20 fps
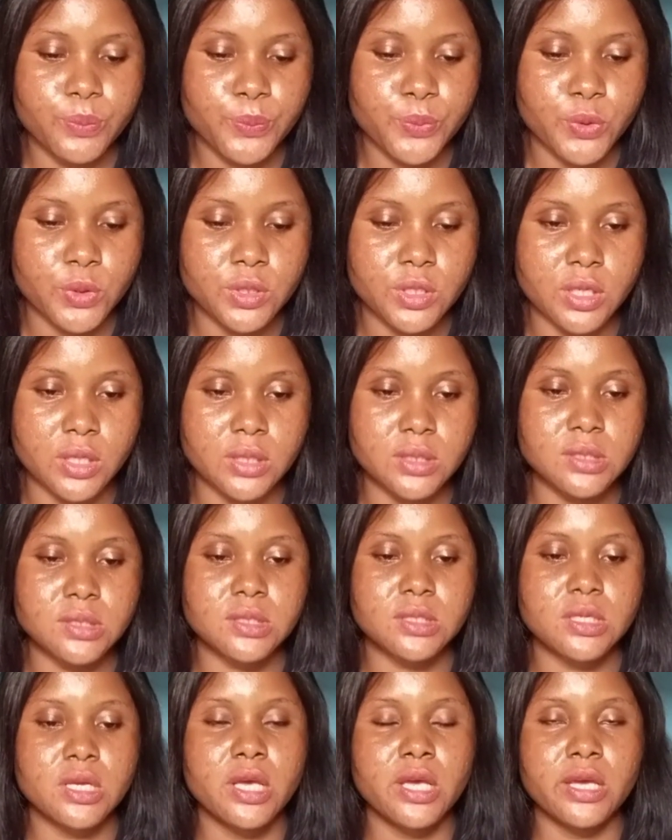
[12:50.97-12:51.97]

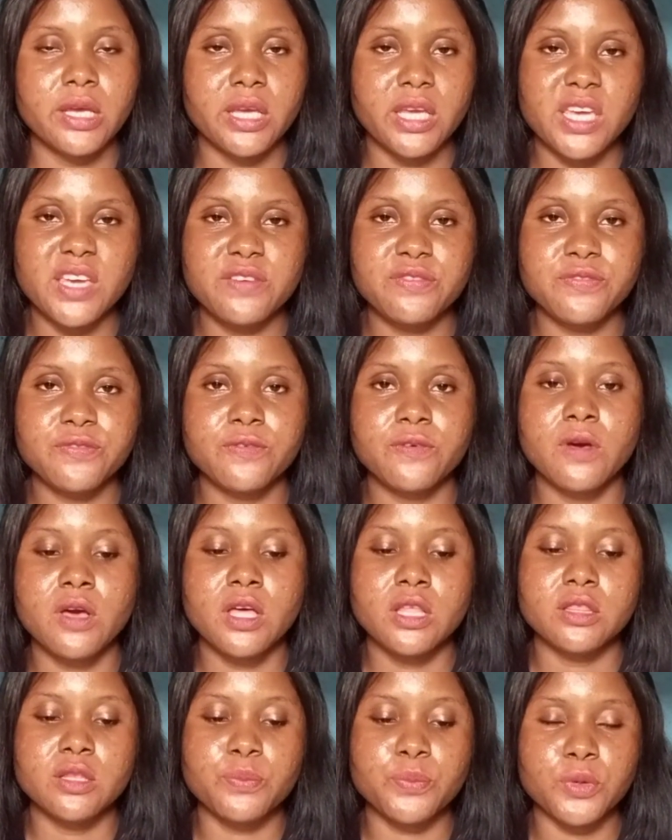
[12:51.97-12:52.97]
products. If
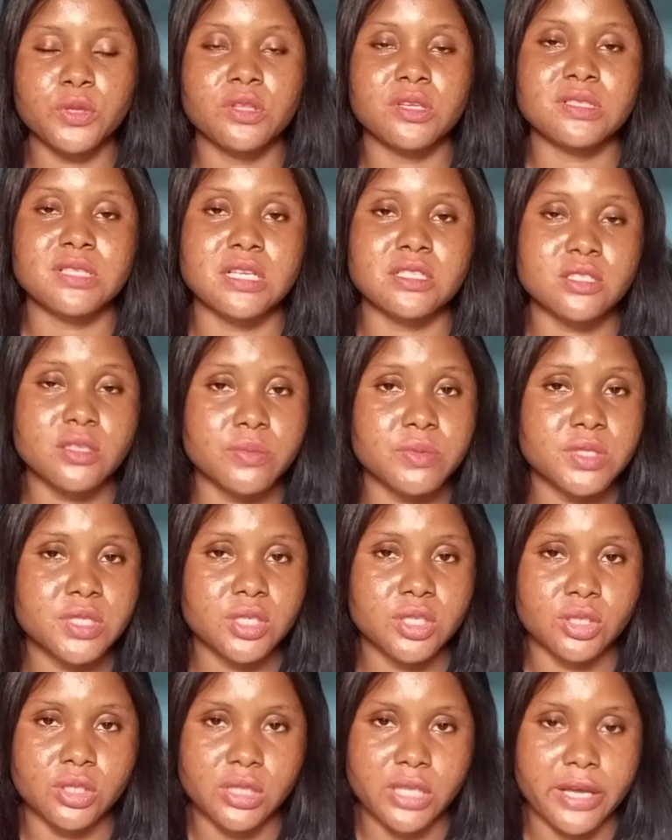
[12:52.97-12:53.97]
the products are
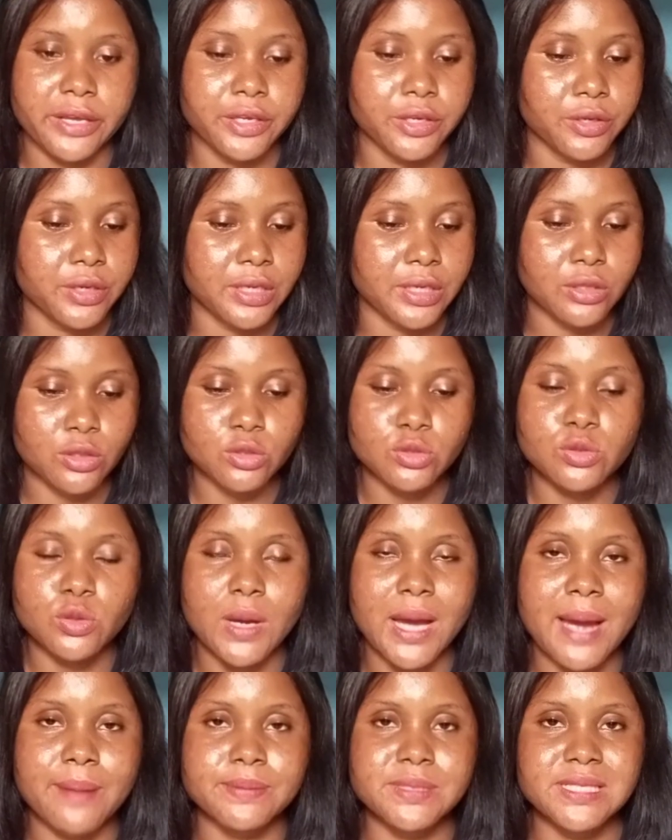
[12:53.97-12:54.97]
something you like, you can
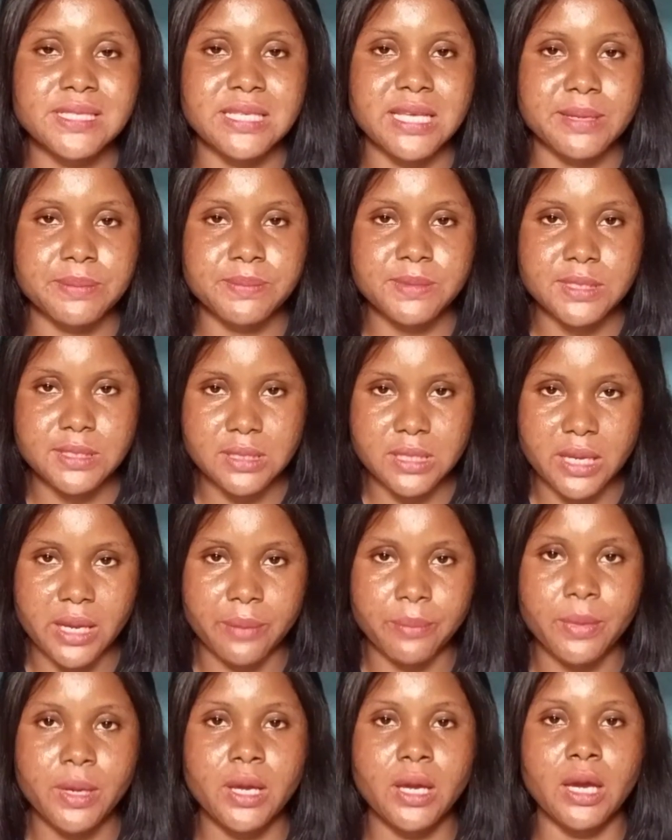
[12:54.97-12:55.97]
also accept
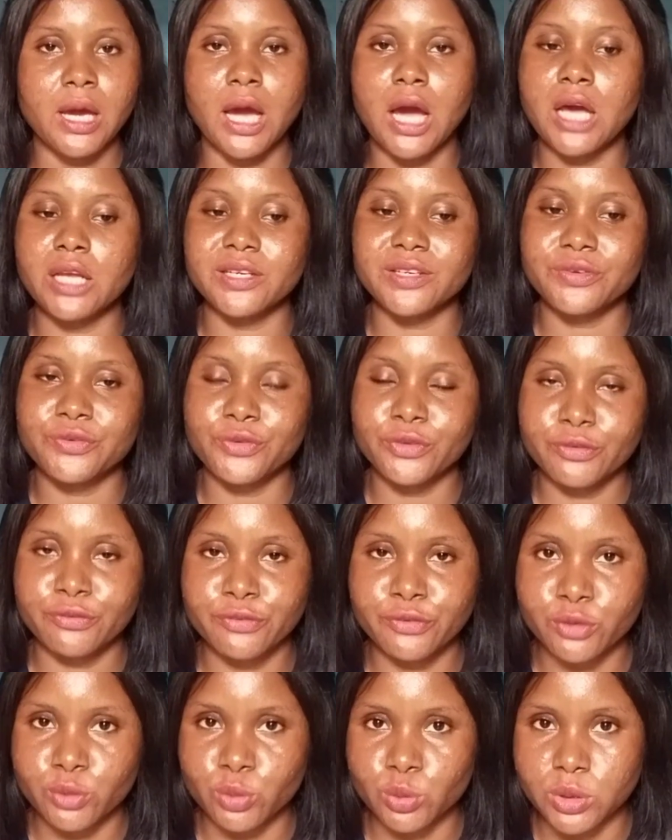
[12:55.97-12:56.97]
them and
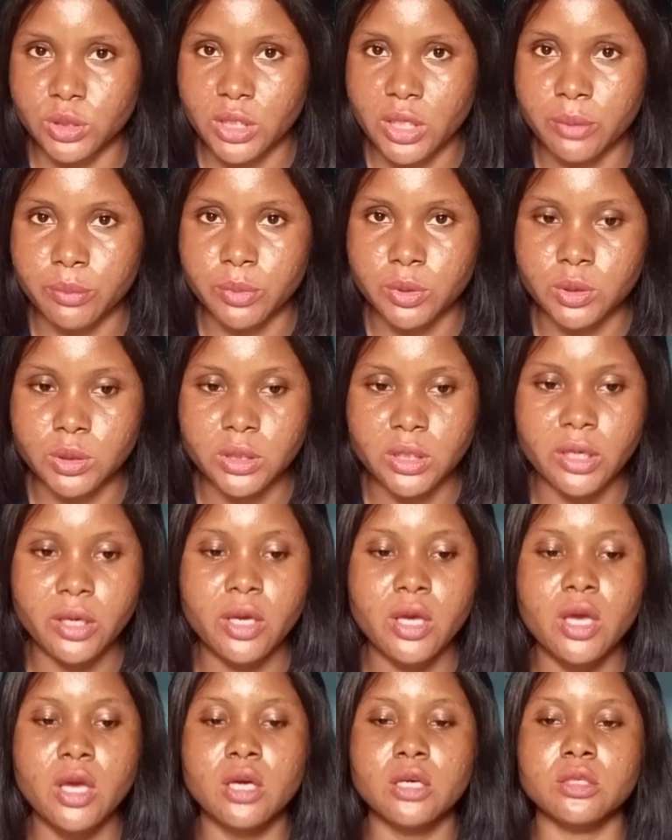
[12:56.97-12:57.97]
review them.
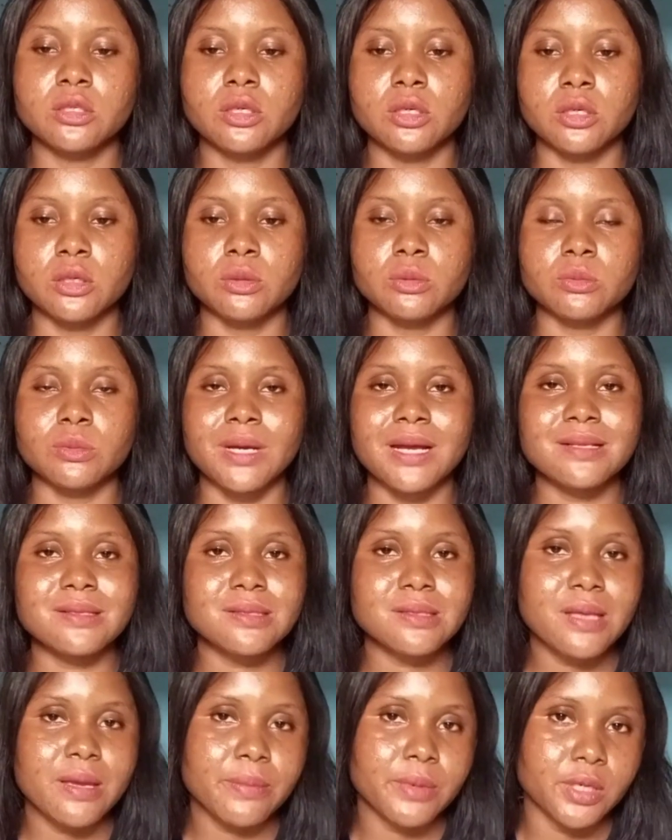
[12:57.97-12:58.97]
Okay,
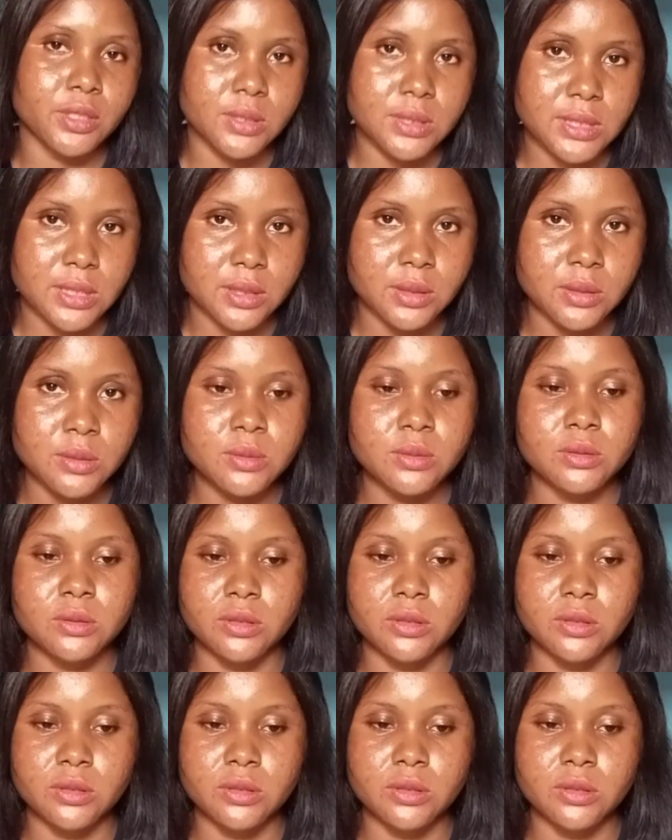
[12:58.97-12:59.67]
as time goes on,